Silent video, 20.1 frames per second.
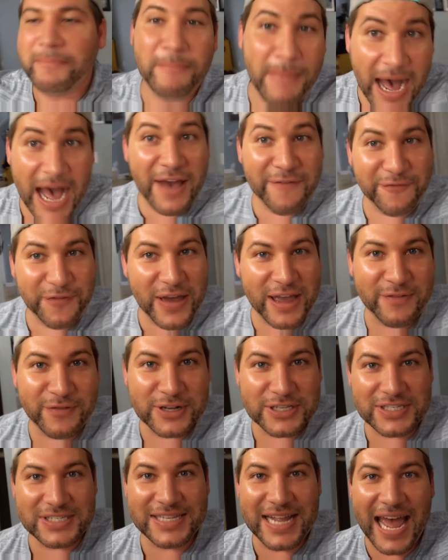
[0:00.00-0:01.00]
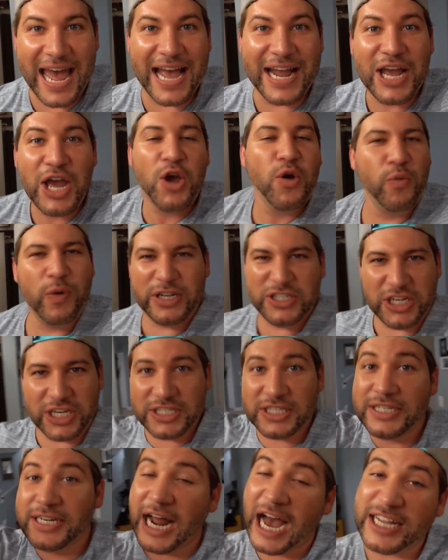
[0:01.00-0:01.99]
My favorite snack, which
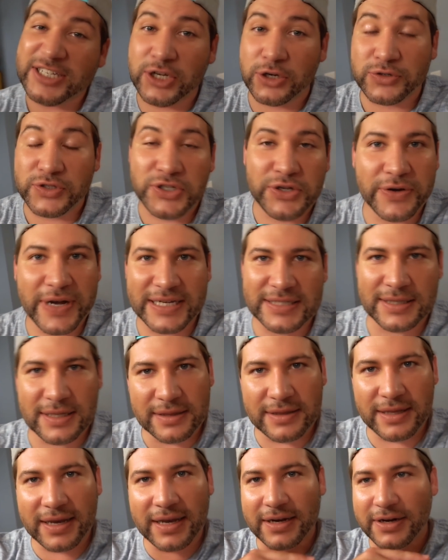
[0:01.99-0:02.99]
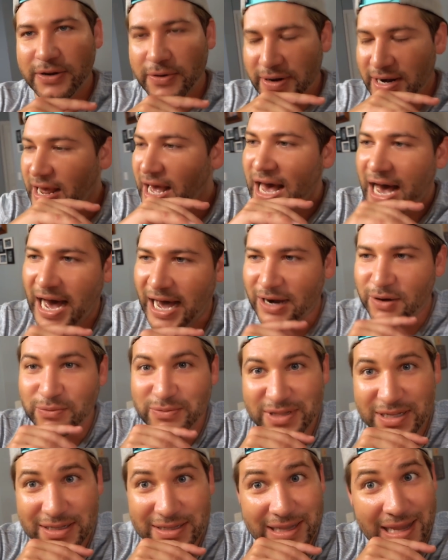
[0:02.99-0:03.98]
is nachos. Do you guys think they can do it? I
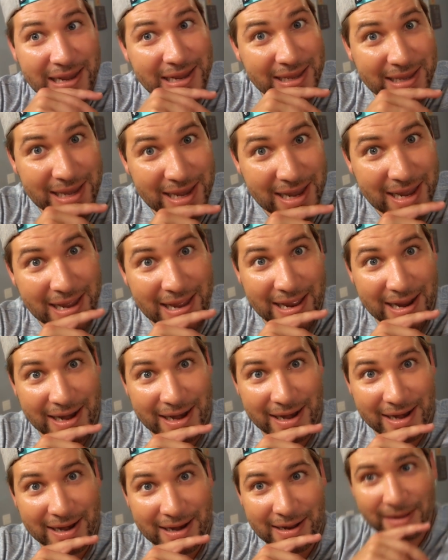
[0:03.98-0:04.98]
don't think they can.